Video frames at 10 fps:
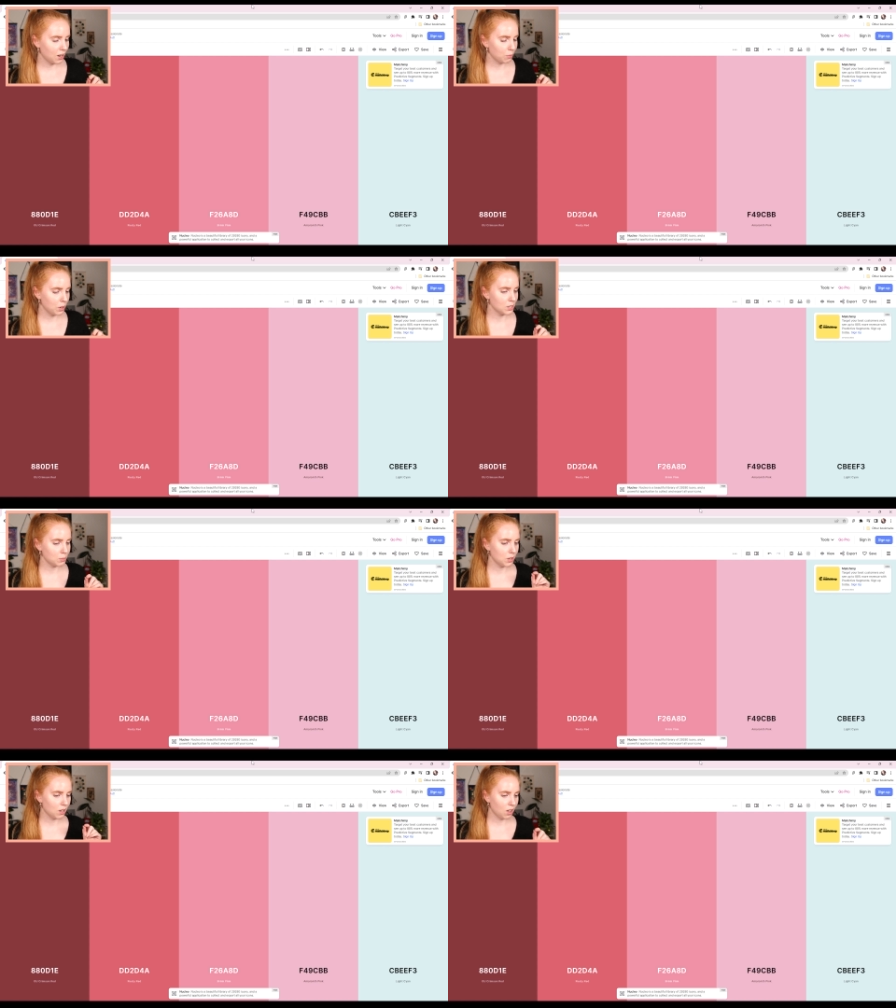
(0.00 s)
of reminds
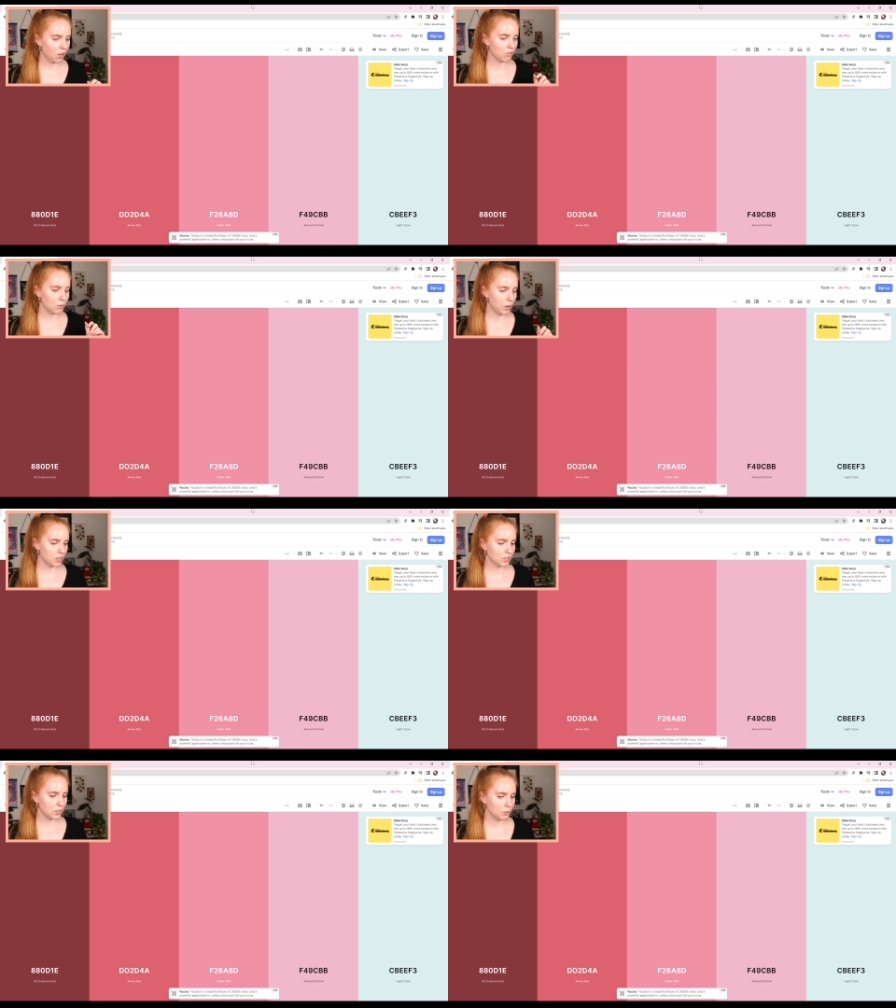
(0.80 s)
me of a
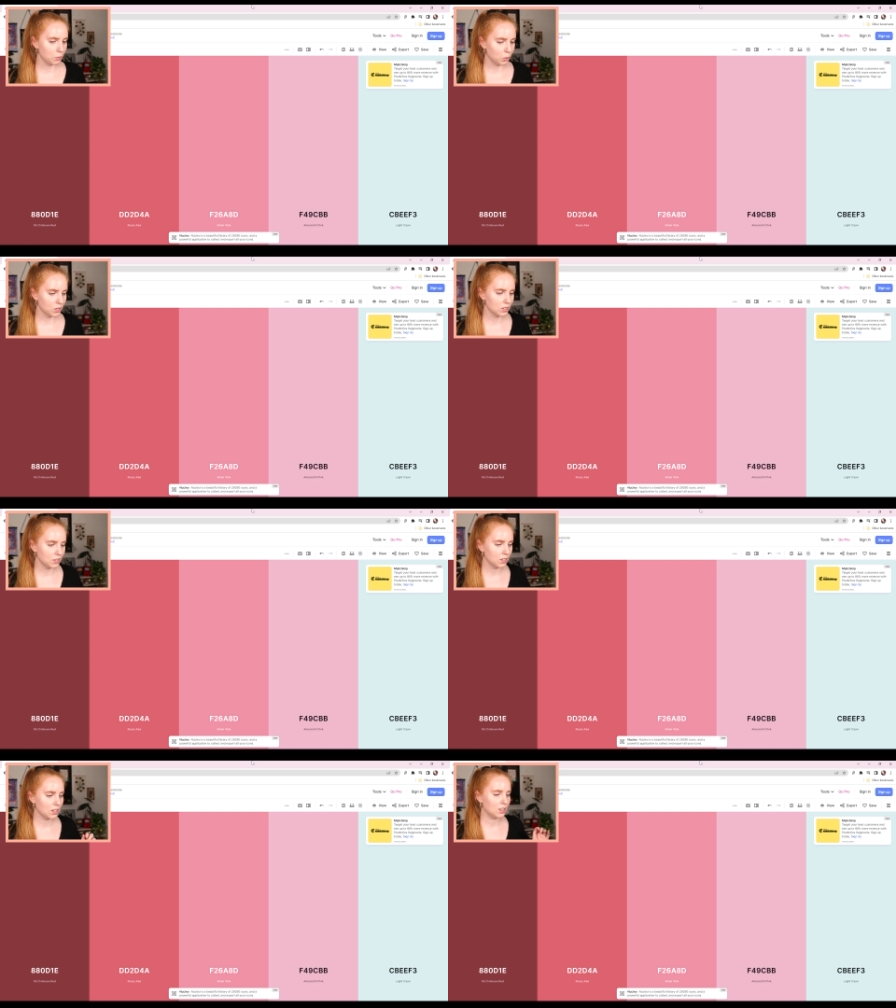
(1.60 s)
Magic Stephen
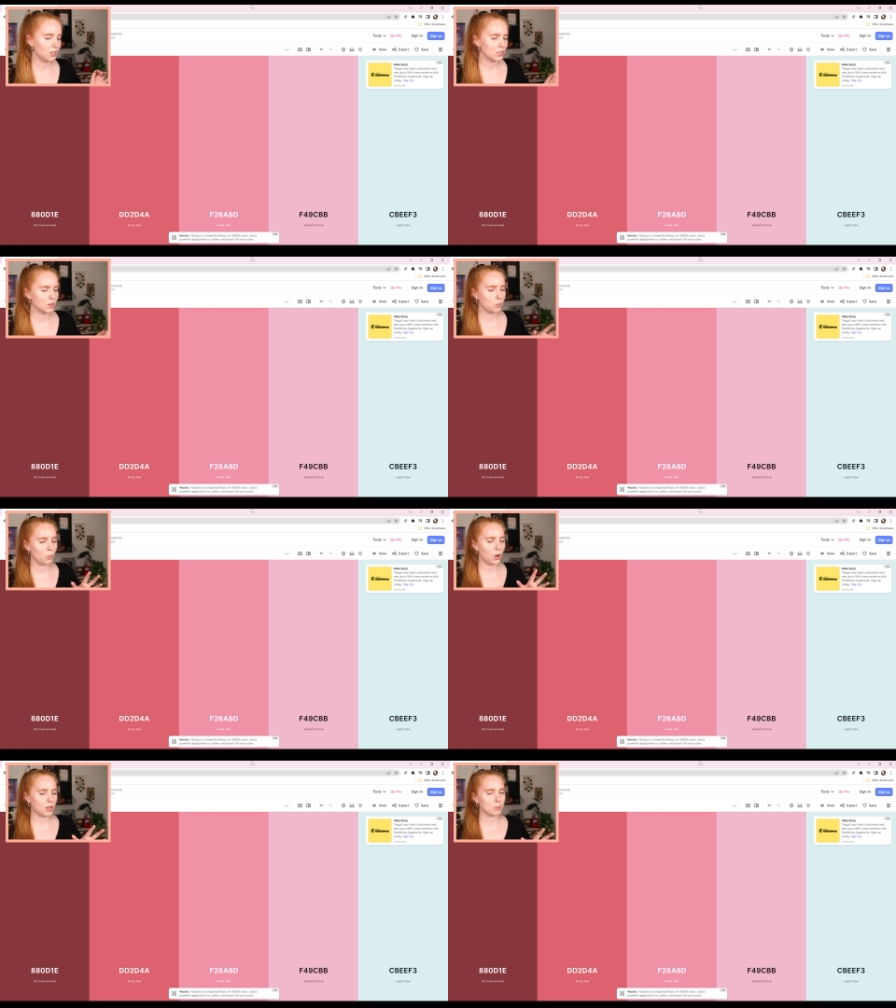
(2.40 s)
Poison. There's some
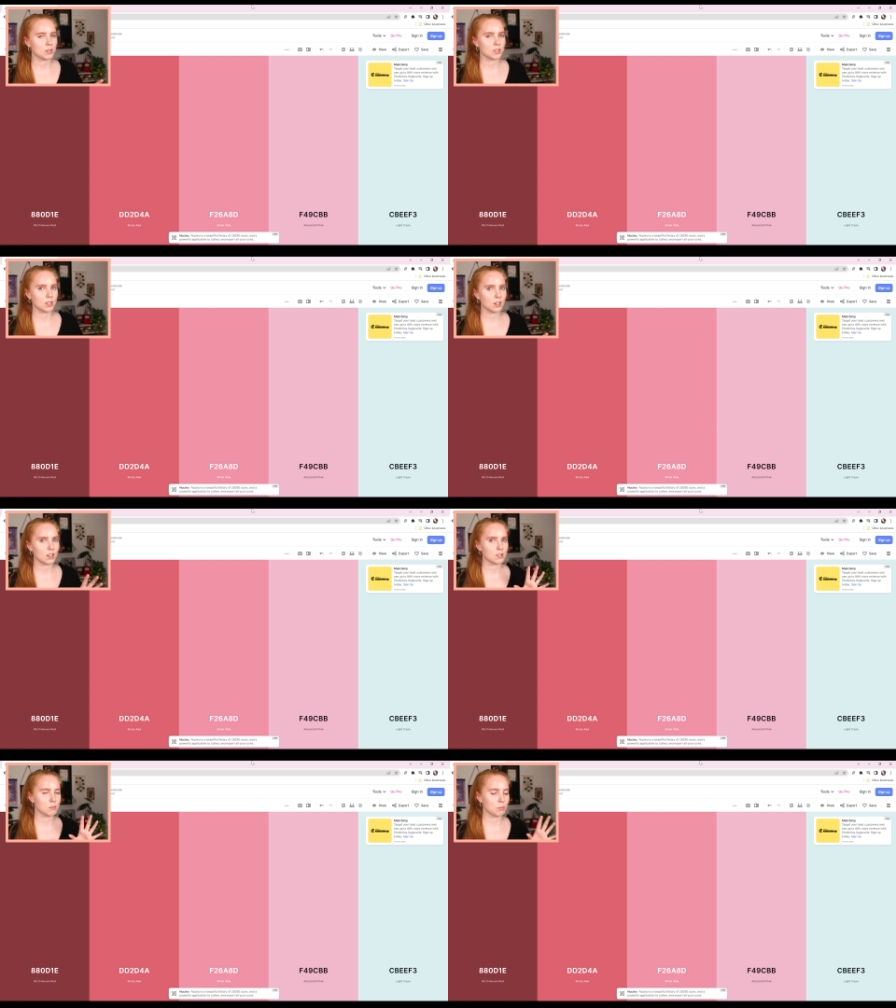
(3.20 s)
white missing
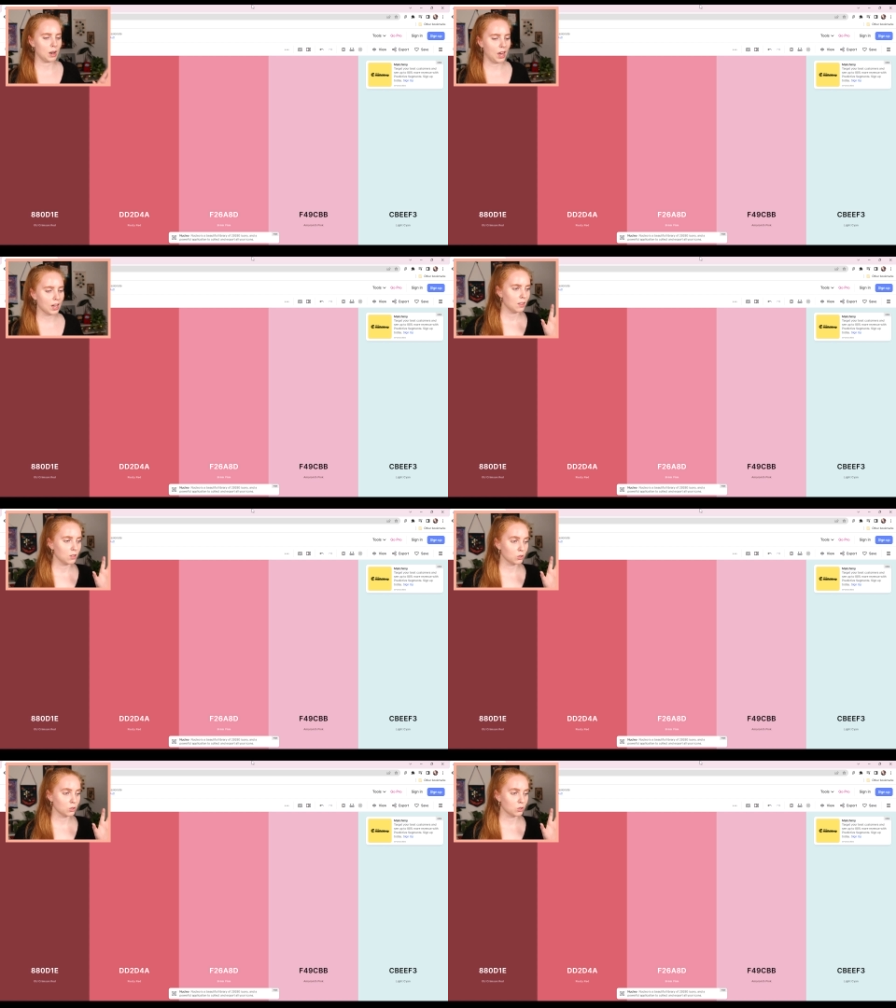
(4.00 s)
and some black. There's